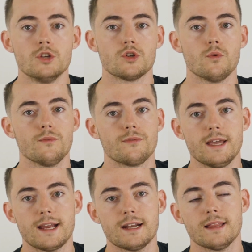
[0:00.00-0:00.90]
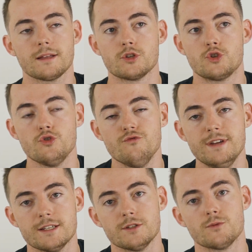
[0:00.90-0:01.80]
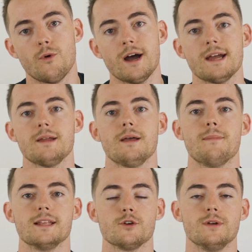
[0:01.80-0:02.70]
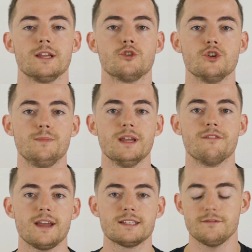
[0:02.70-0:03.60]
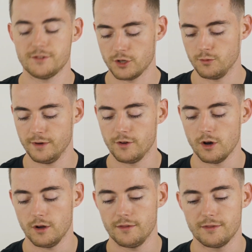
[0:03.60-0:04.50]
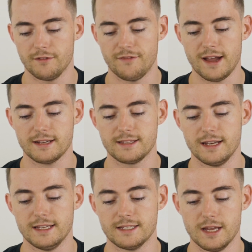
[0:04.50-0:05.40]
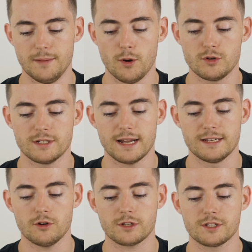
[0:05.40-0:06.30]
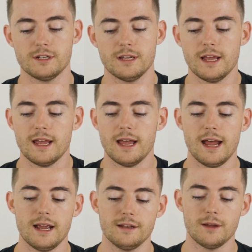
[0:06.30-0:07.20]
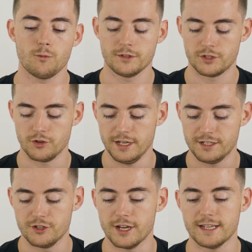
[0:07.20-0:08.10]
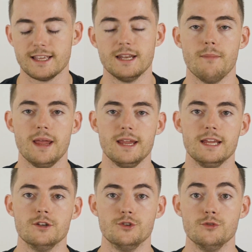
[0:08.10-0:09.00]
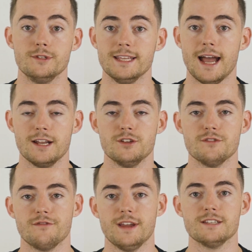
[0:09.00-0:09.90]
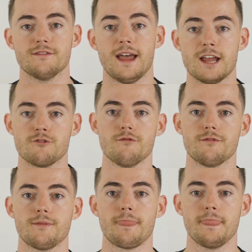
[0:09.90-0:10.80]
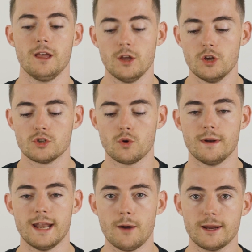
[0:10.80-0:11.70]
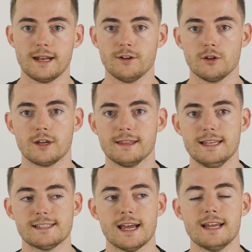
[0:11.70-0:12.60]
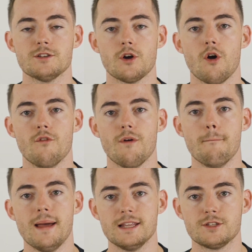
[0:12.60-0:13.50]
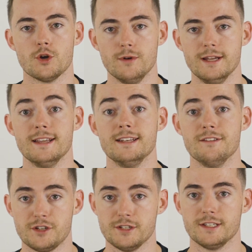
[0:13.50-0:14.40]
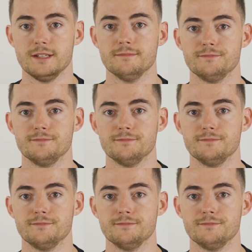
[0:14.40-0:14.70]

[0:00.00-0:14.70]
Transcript: So they're kind of like the two reasons why melatonin could be effective. So we've got the fact that it's a potent antioxidant, and one study suggests that it may induce the anagen phase of hair growth. So now we're going to have a look at the signs of melatonin deficiency.